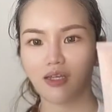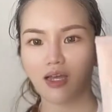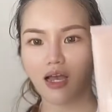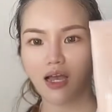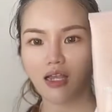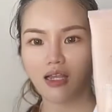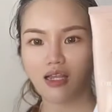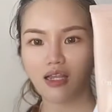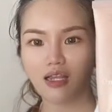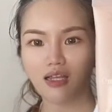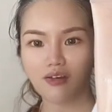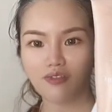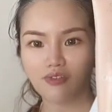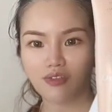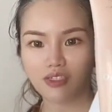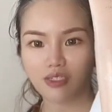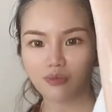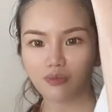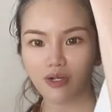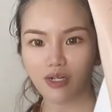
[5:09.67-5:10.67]
I love
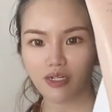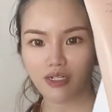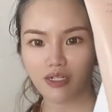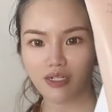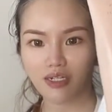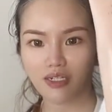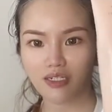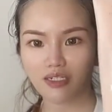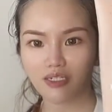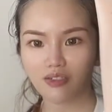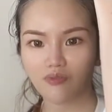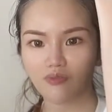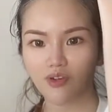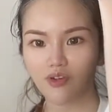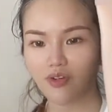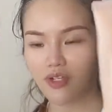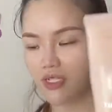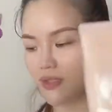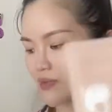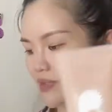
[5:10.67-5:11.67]
this brand, guys.
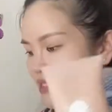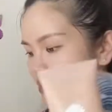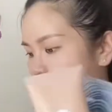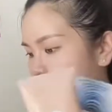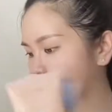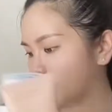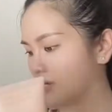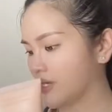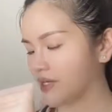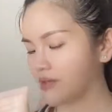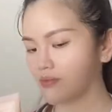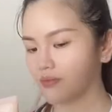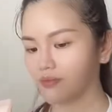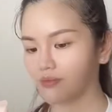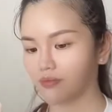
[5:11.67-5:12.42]
Very expensive brand.